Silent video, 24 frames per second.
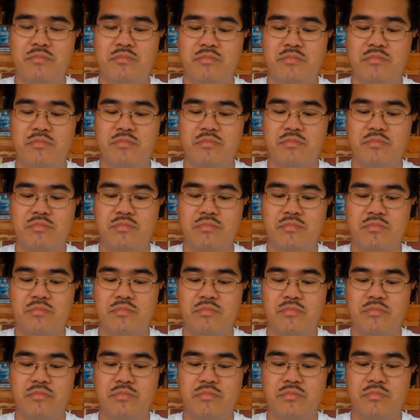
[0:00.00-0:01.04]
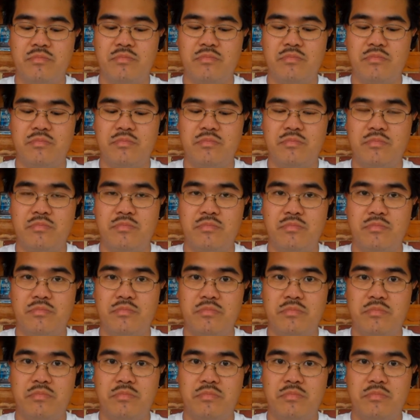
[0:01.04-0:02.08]

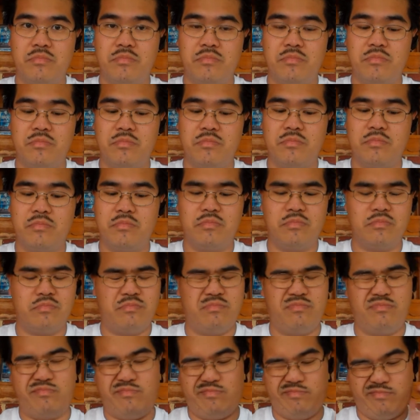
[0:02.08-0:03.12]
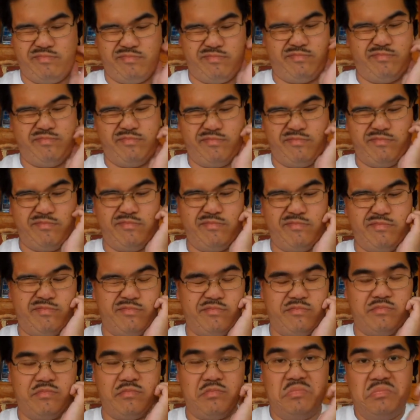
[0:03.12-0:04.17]

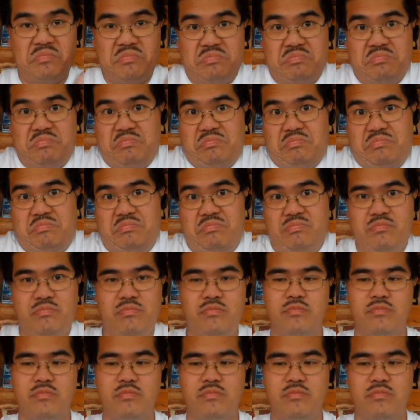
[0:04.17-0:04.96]
(silence)